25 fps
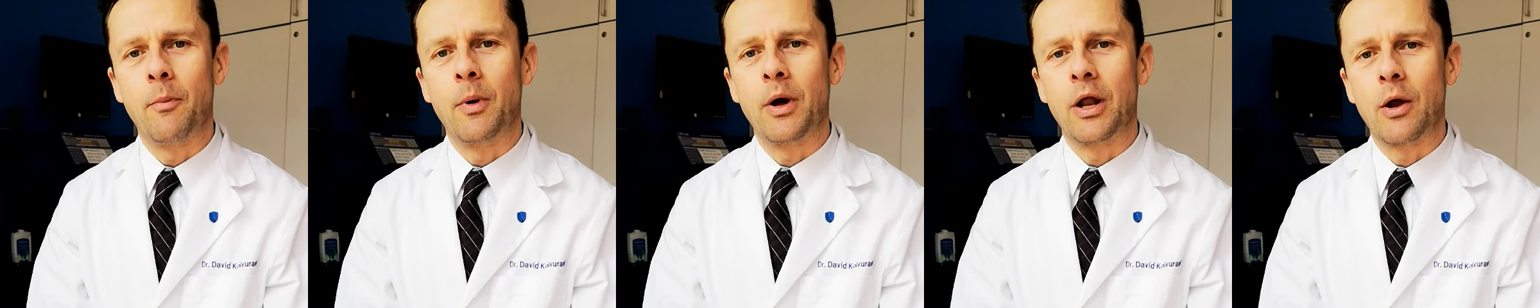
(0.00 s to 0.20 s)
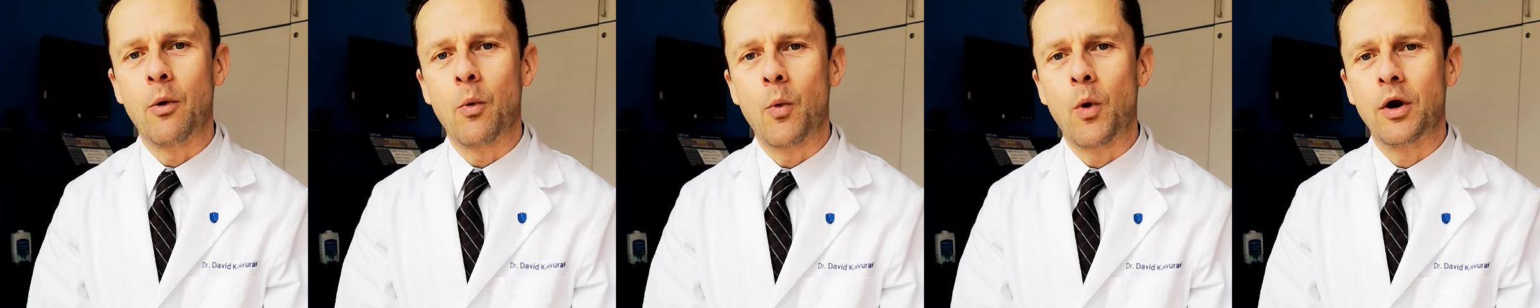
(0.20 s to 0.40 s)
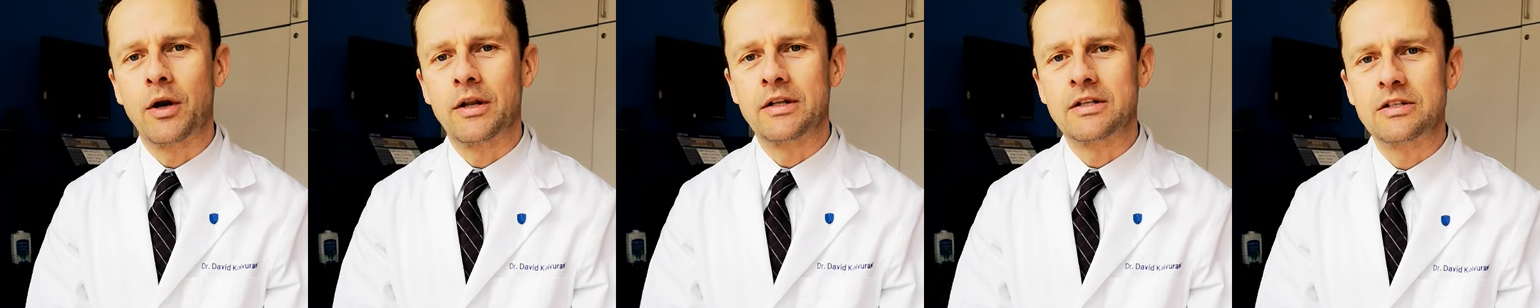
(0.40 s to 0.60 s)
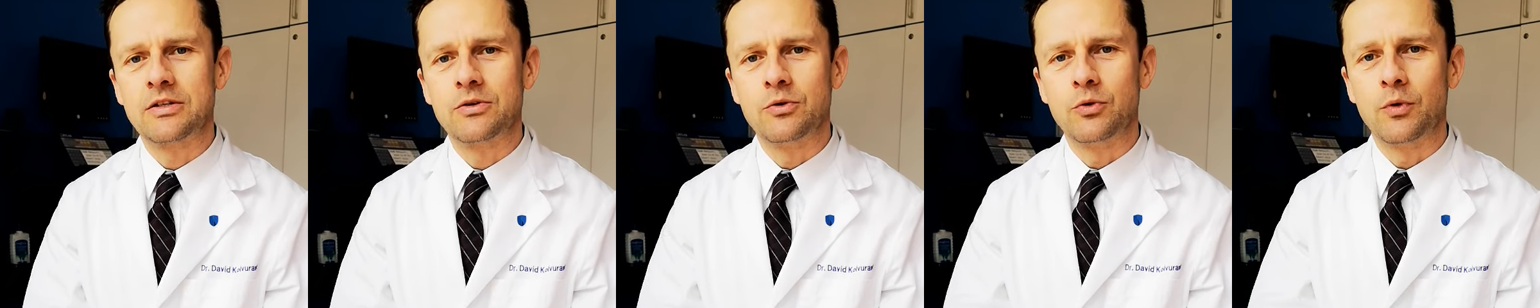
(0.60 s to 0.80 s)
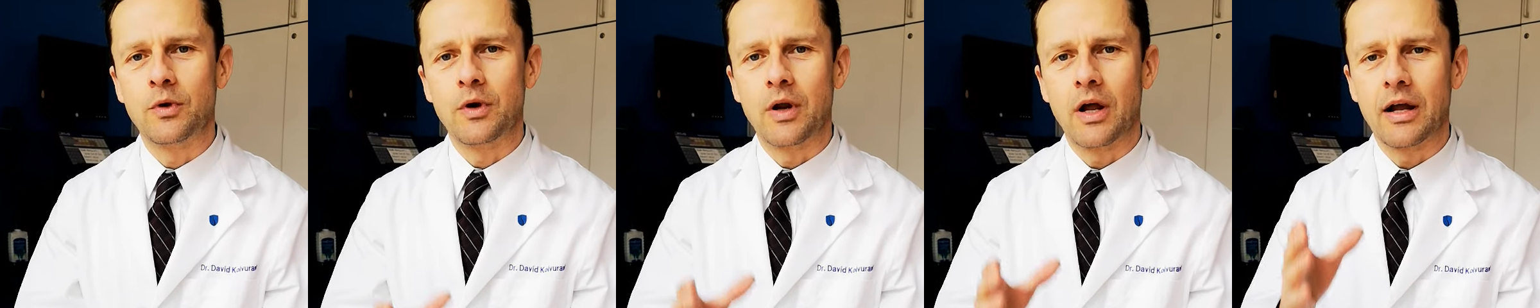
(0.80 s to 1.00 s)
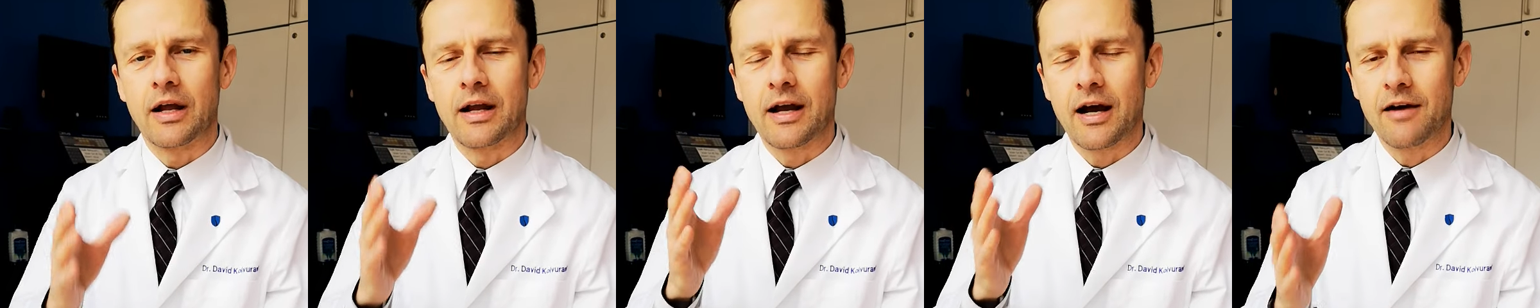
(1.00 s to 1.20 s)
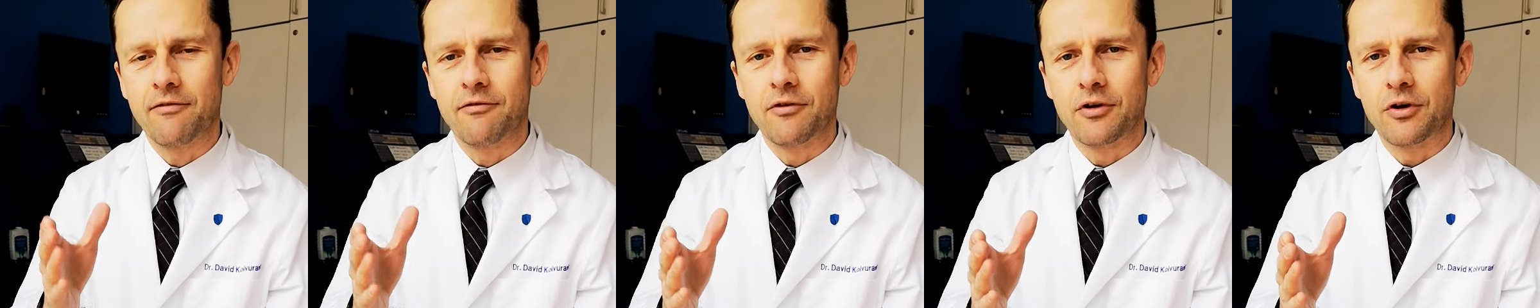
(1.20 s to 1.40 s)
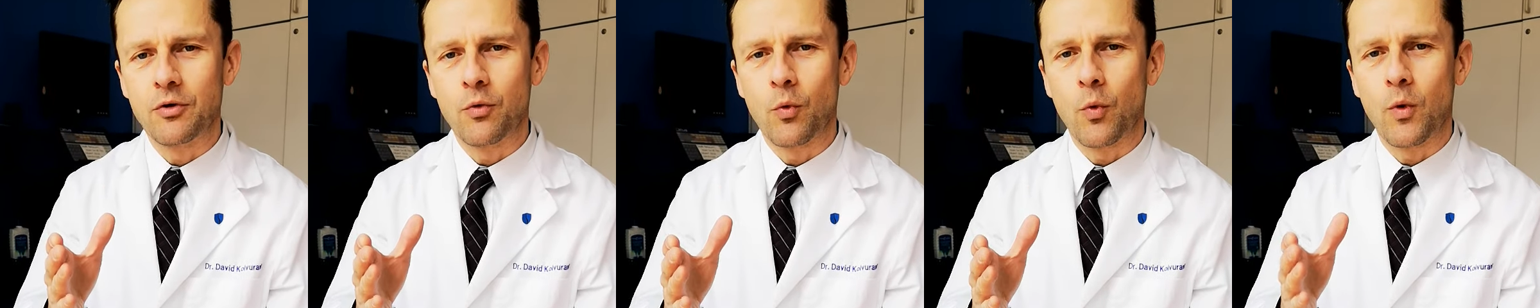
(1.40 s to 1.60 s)
but I wanted to
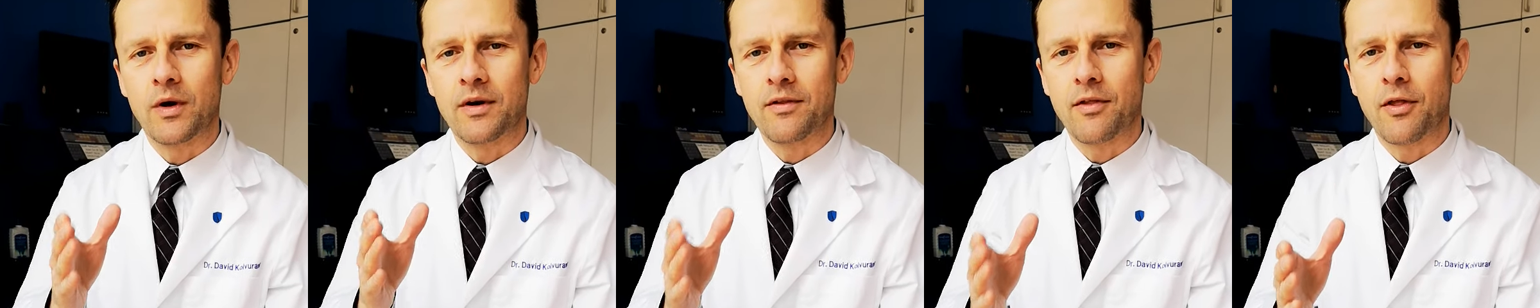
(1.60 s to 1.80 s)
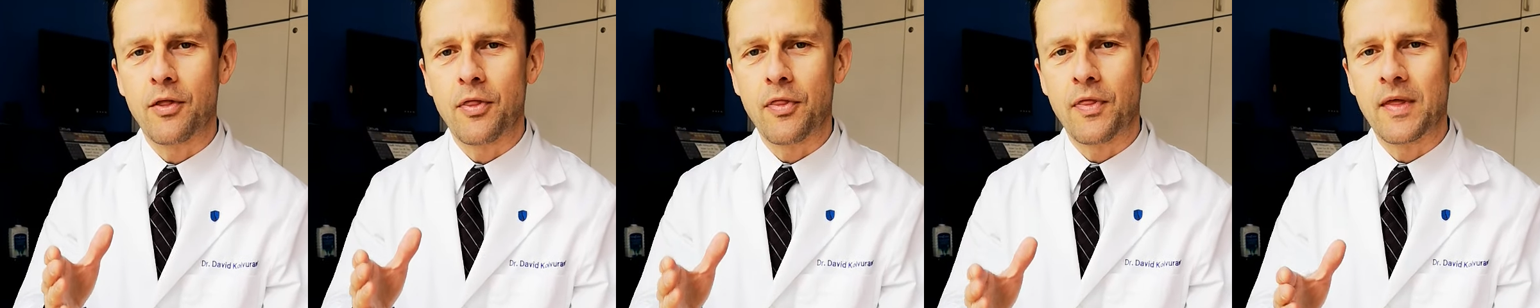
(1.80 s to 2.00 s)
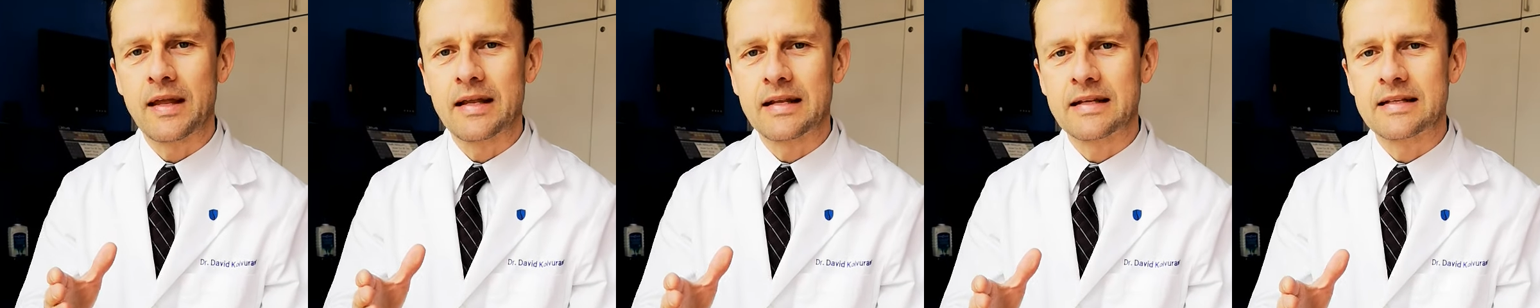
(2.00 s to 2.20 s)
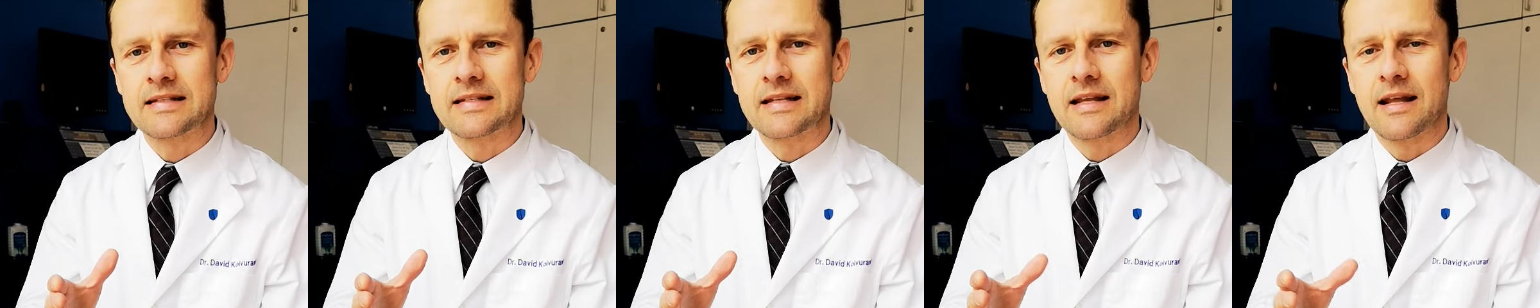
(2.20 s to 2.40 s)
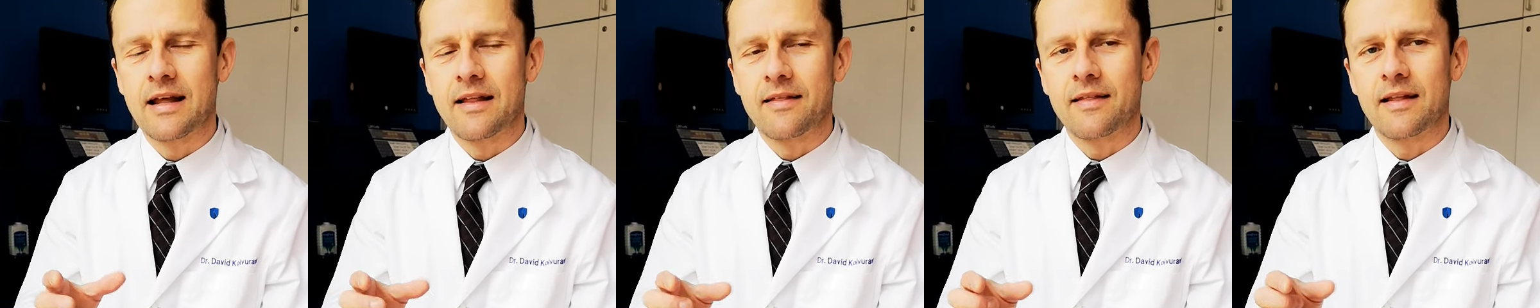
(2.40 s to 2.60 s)
cover one of the things